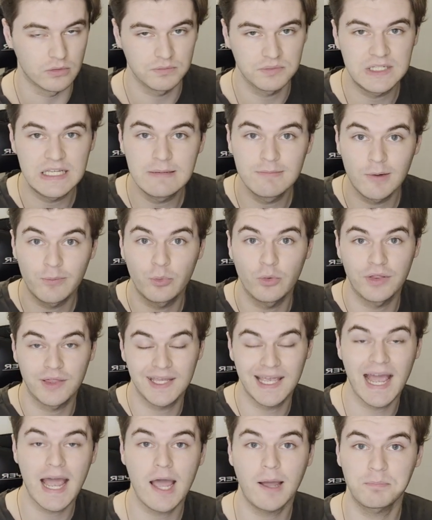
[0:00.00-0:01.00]
team up with
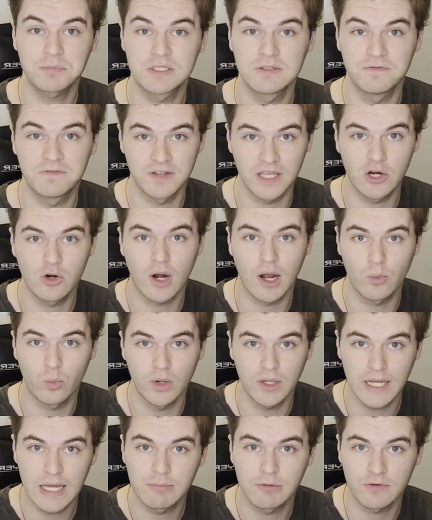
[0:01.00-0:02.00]
Cap to figure out
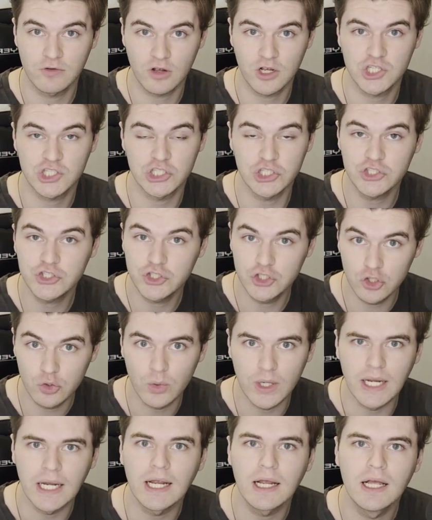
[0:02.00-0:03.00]
what Emma Frost is
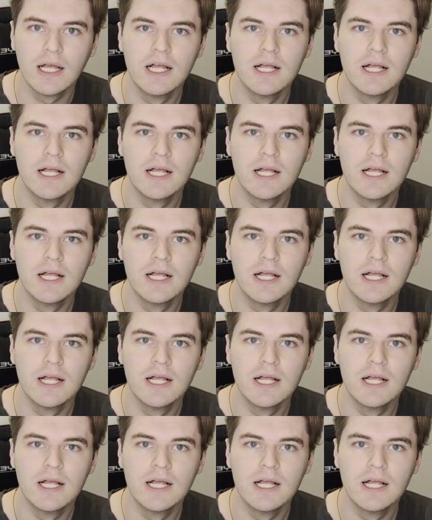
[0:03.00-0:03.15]
doing.